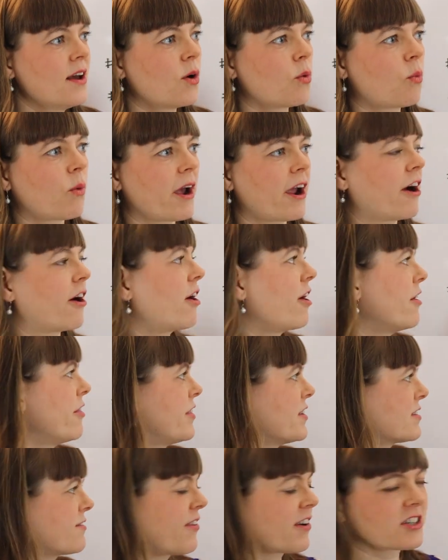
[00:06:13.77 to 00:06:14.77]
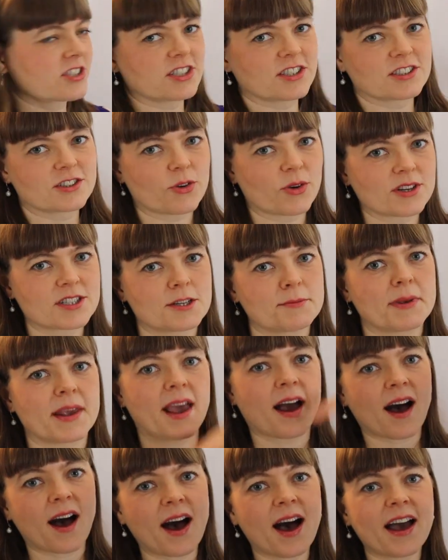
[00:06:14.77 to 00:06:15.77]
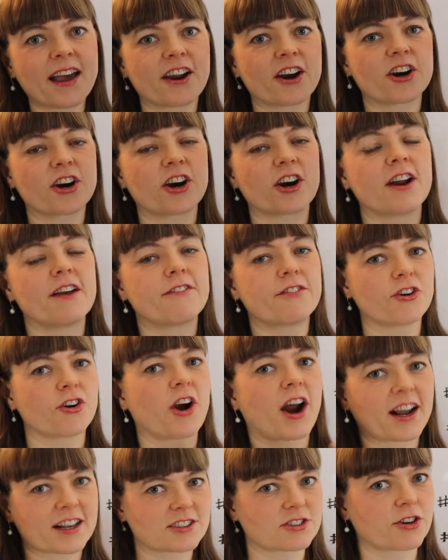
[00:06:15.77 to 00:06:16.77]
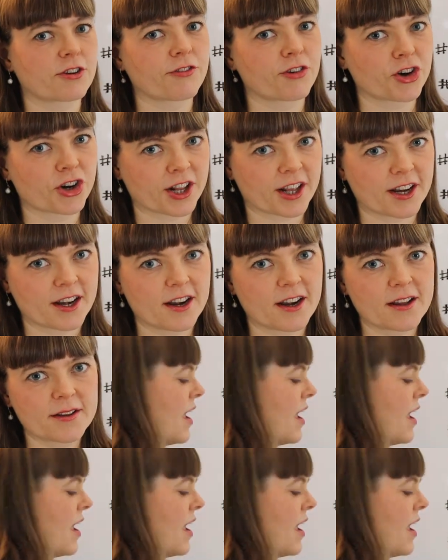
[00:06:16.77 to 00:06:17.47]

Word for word: where this function is going to be higher if you're extroverted.